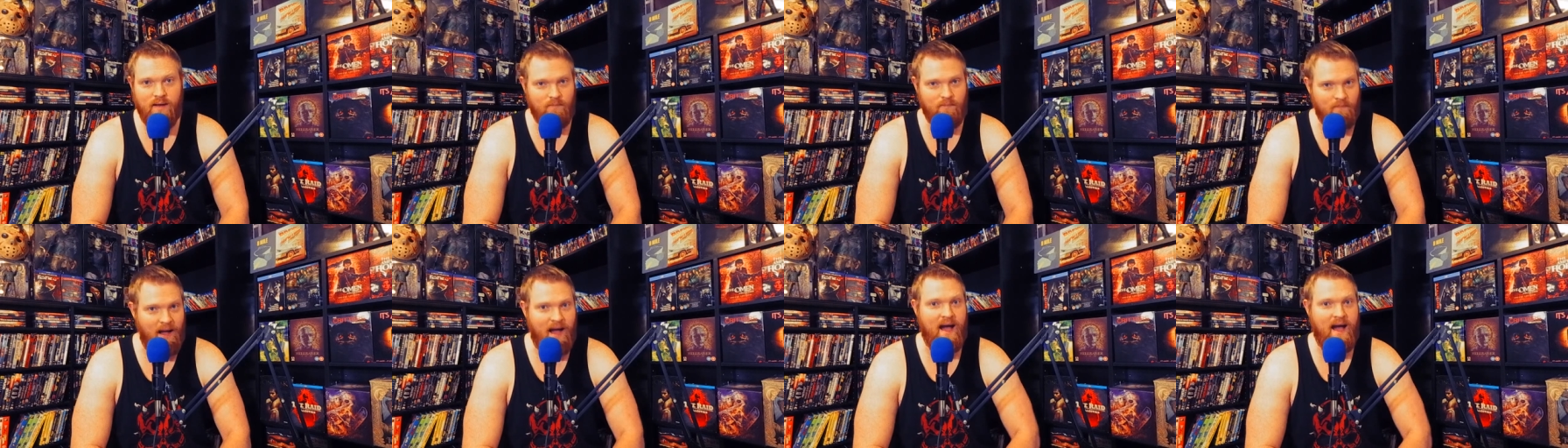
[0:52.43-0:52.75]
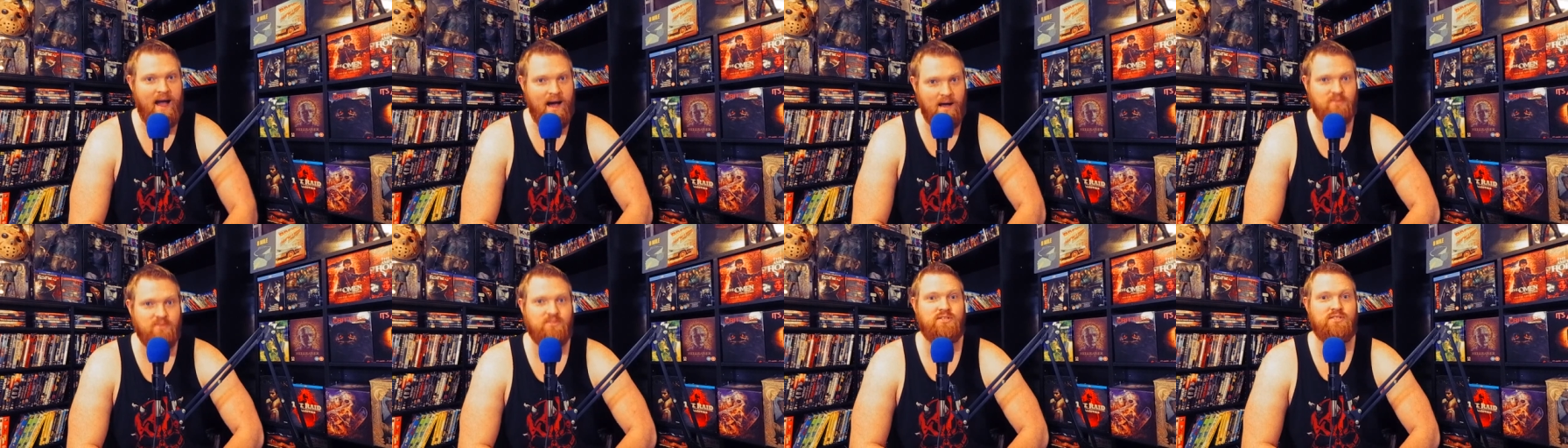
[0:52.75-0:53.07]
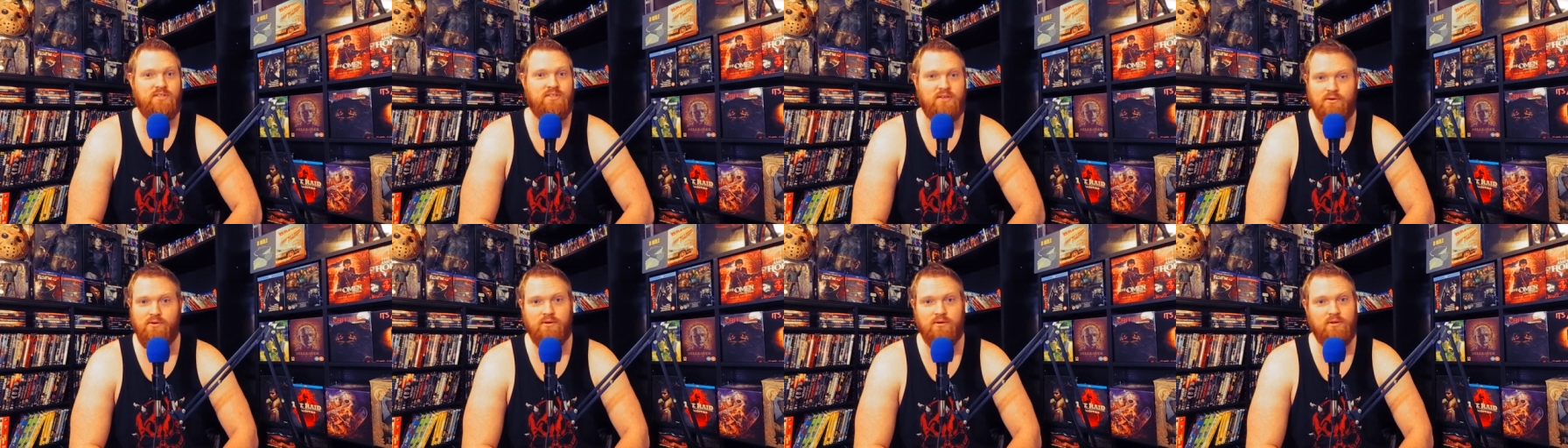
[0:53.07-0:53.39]
My house is
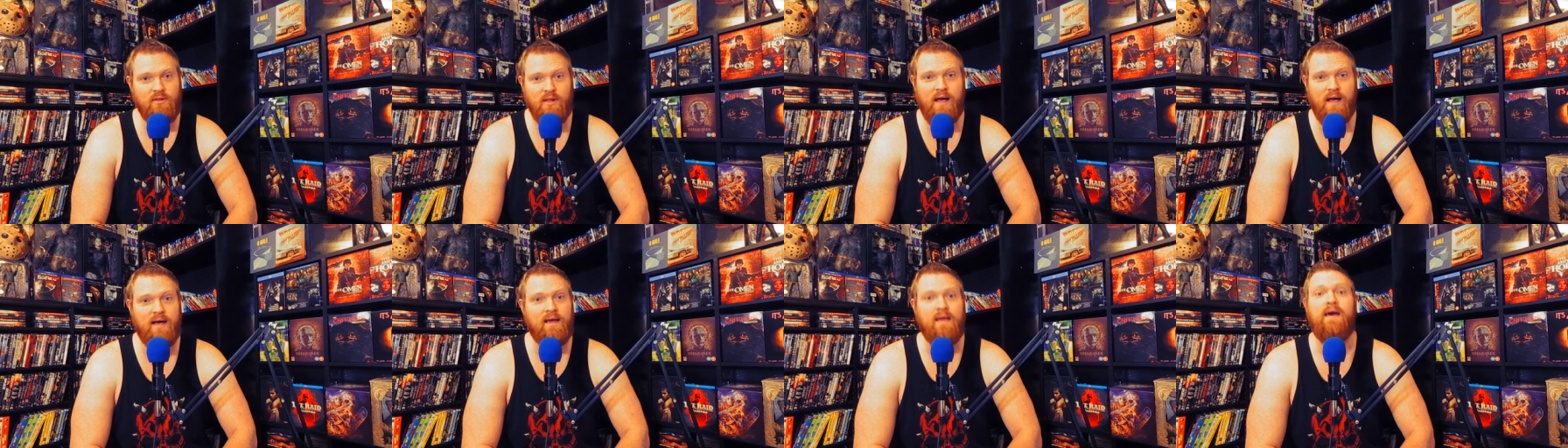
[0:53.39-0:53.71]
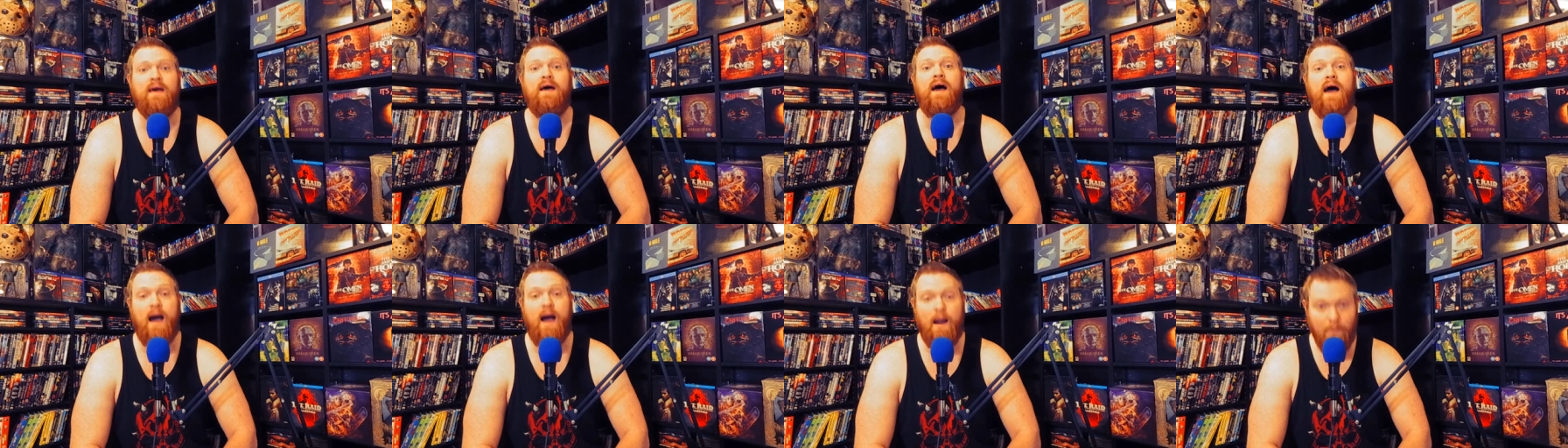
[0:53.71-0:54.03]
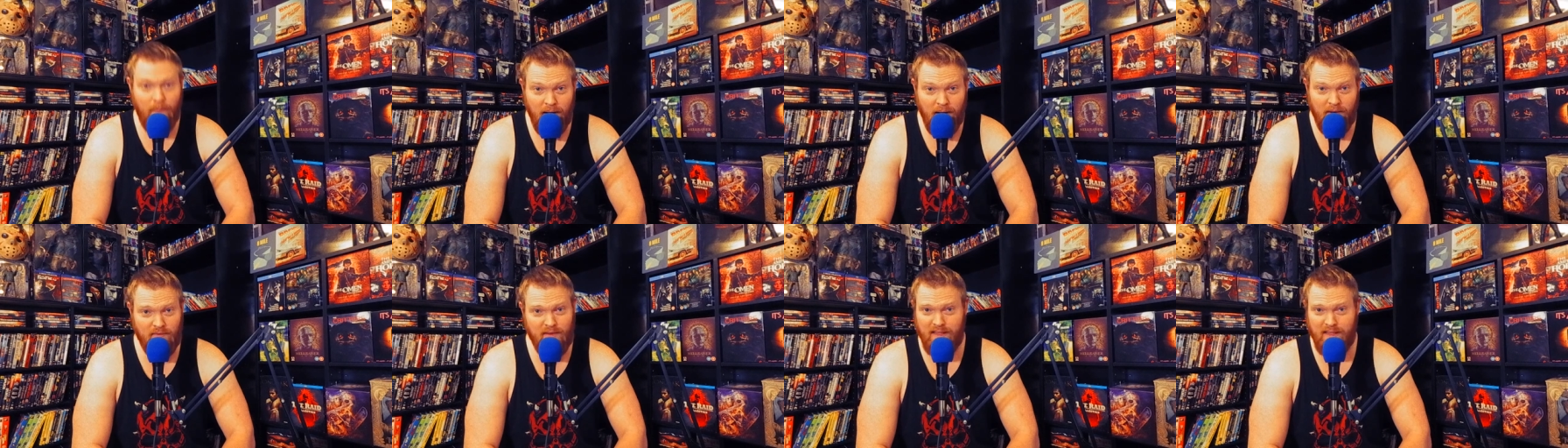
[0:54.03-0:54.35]
literally like, I'm
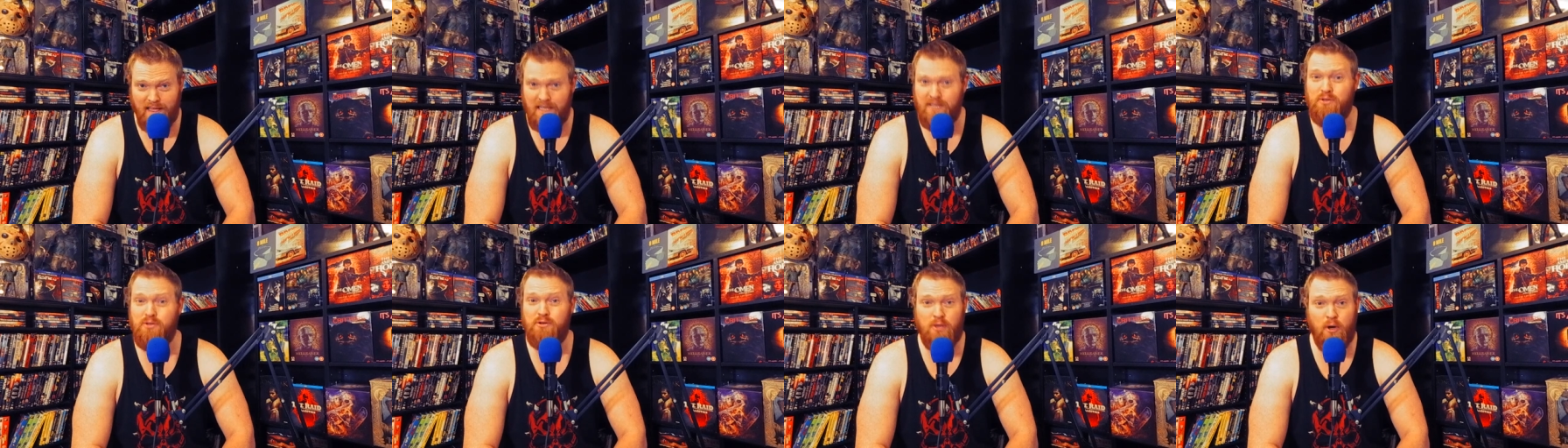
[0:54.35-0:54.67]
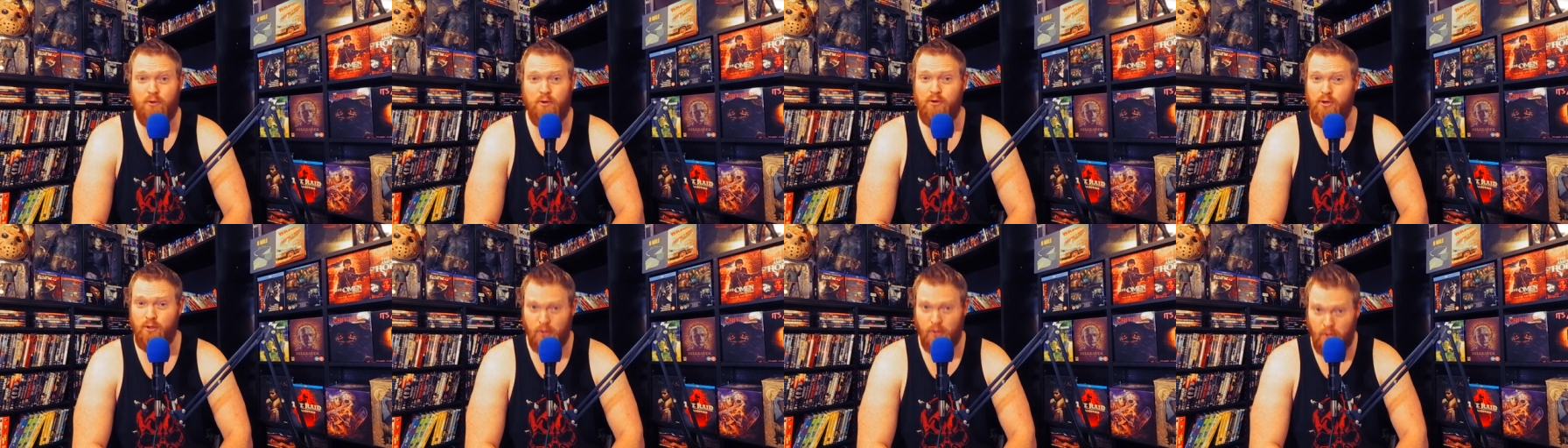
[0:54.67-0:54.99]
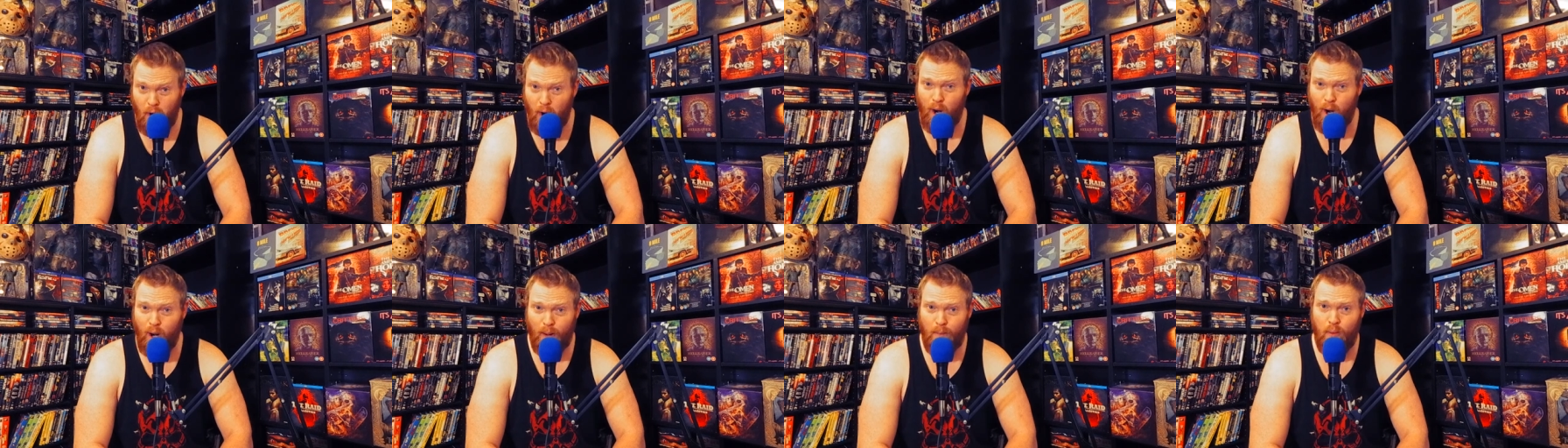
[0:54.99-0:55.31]
not even letting you go to your
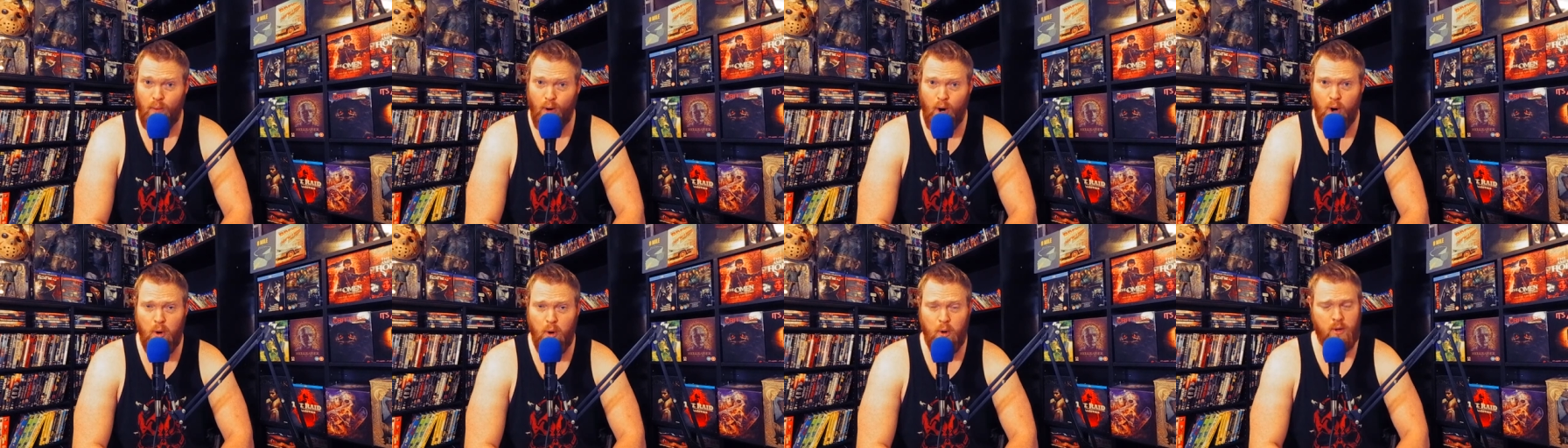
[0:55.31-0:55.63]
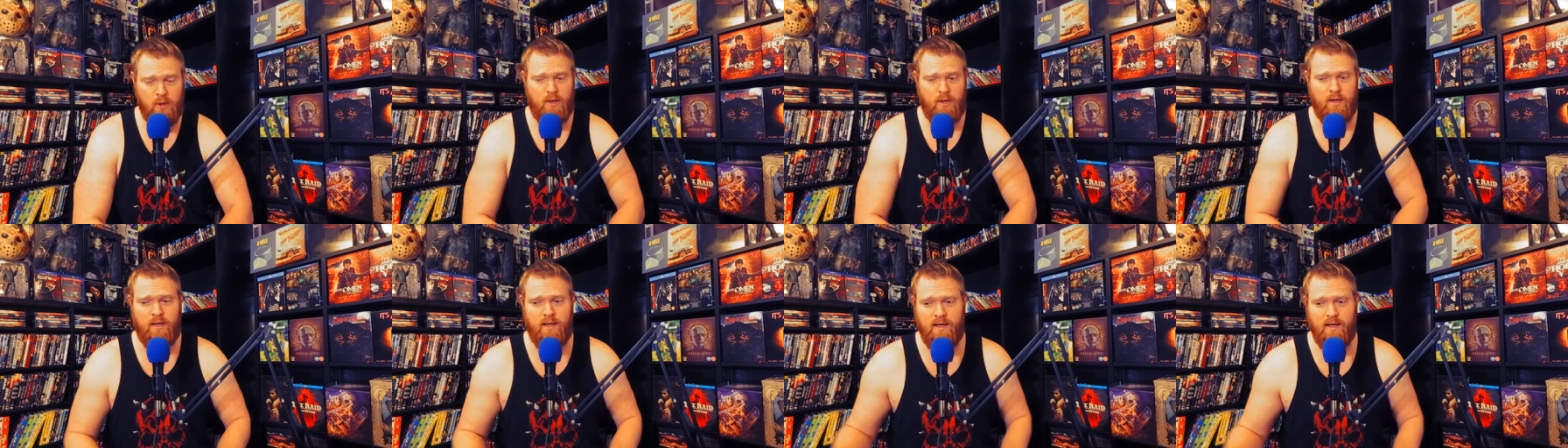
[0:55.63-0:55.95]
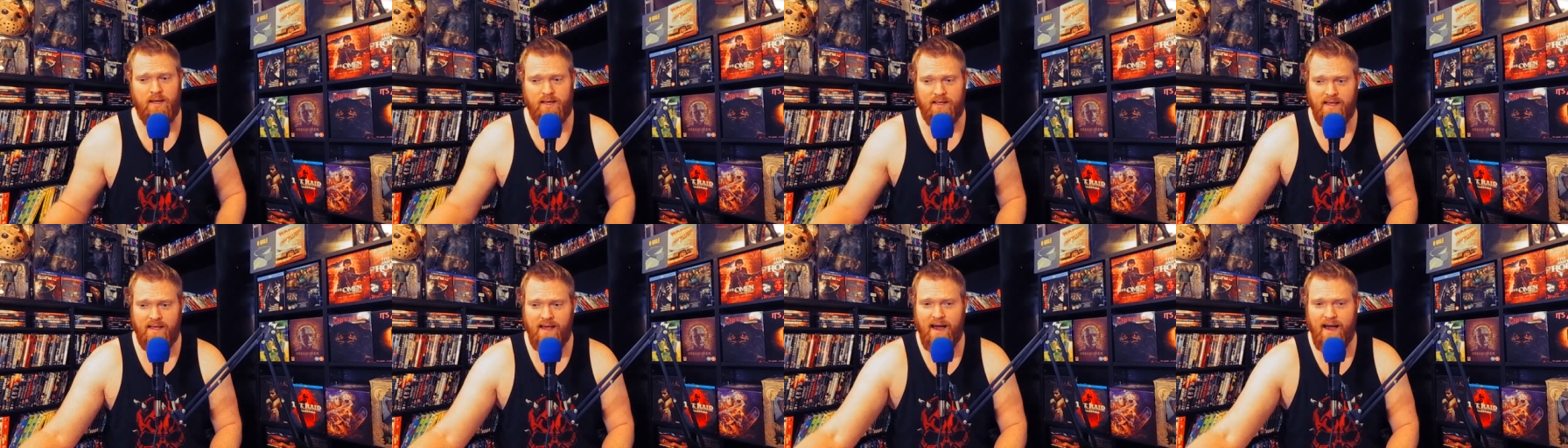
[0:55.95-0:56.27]
car, bro.
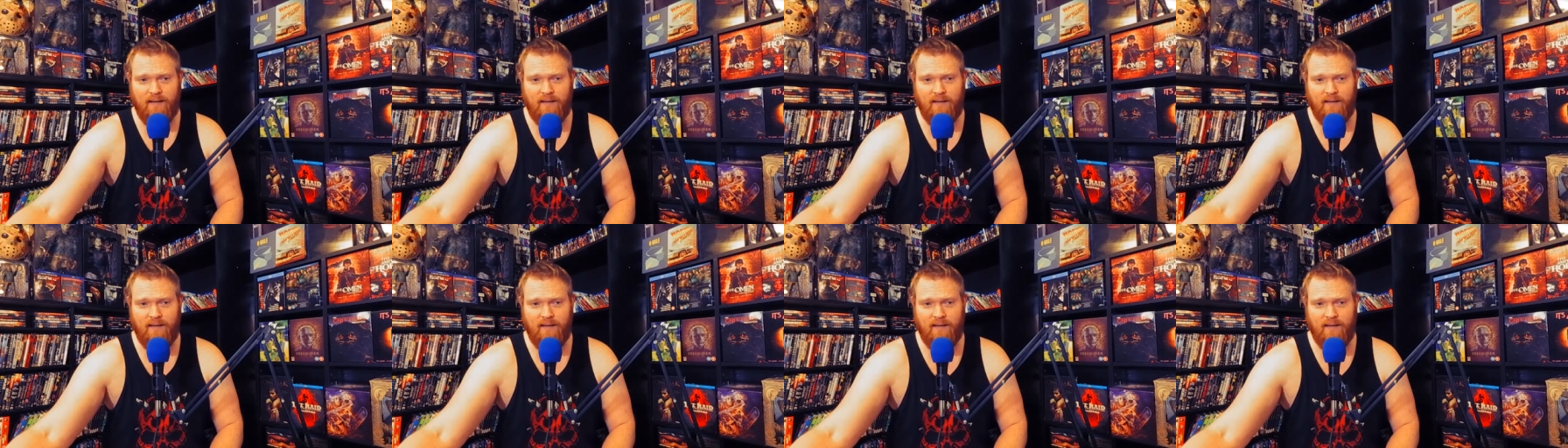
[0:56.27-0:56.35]
Yeah.